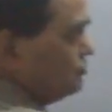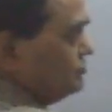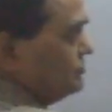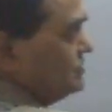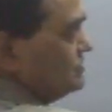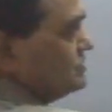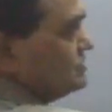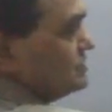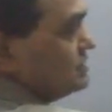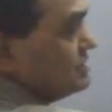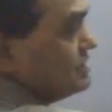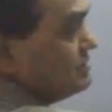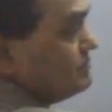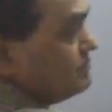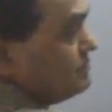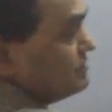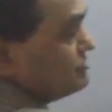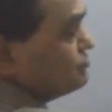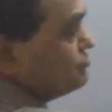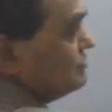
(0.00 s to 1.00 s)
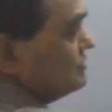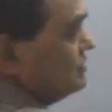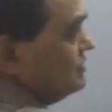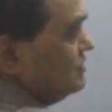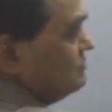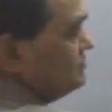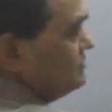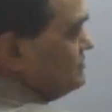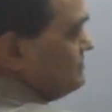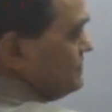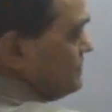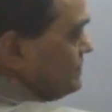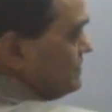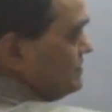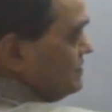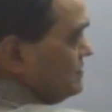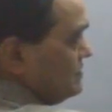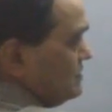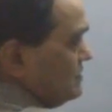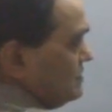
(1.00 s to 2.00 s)
of that n plus 1
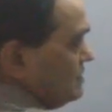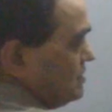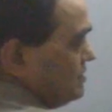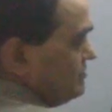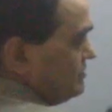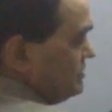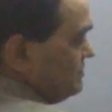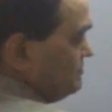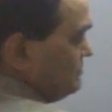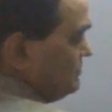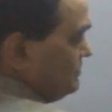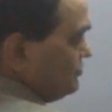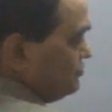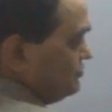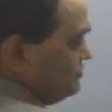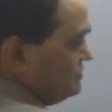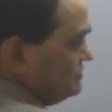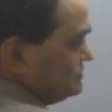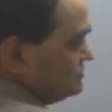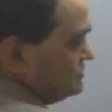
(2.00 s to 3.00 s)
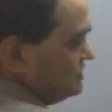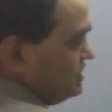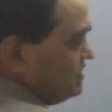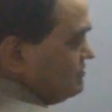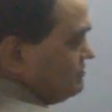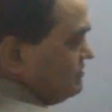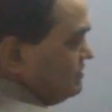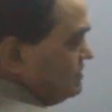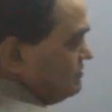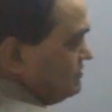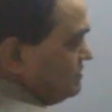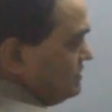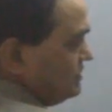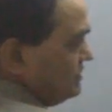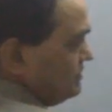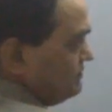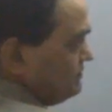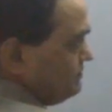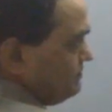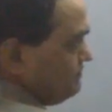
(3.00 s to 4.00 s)
gamma n plus 1 is n gamma
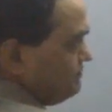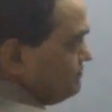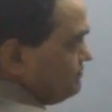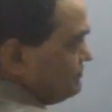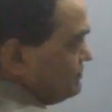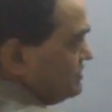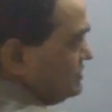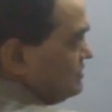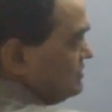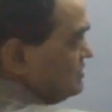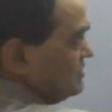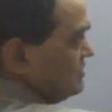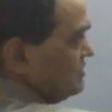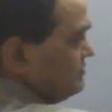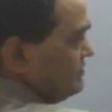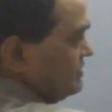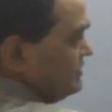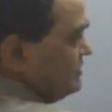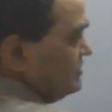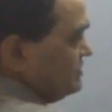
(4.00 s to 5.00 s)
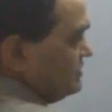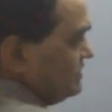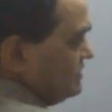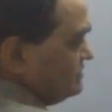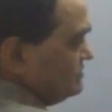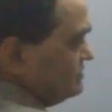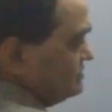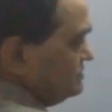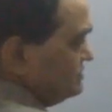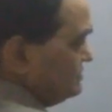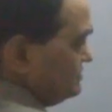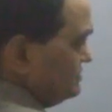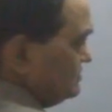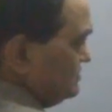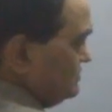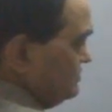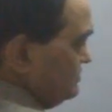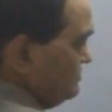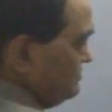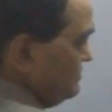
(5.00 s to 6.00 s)
n as it is,
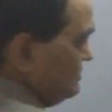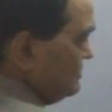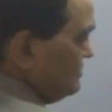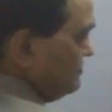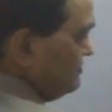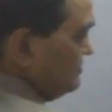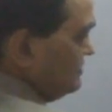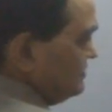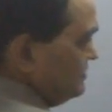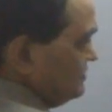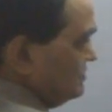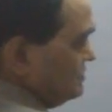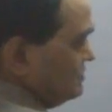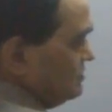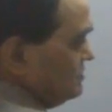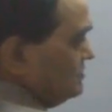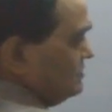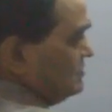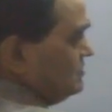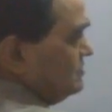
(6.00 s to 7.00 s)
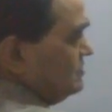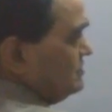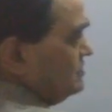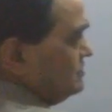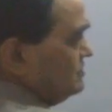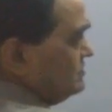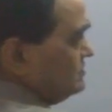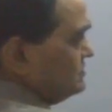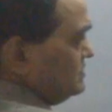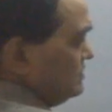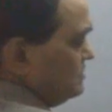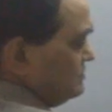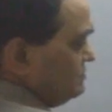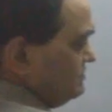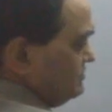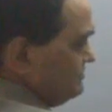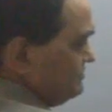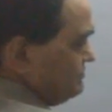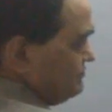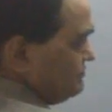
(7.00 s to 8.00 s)
divided by this
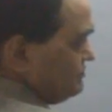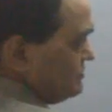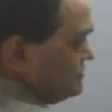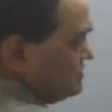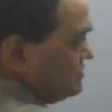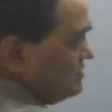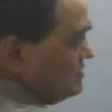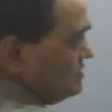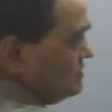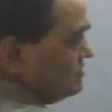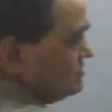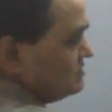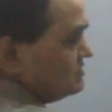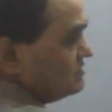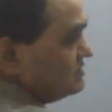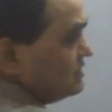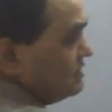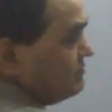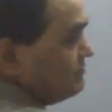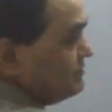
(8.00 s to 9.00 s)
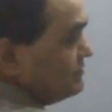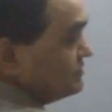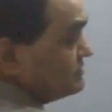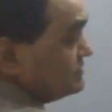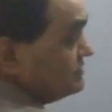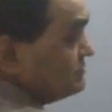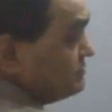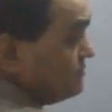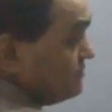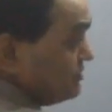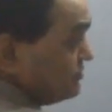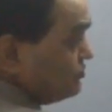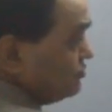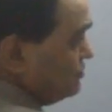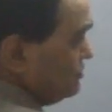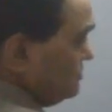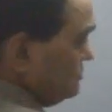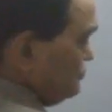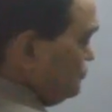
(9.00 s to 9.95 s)
letter. This is n plus 1.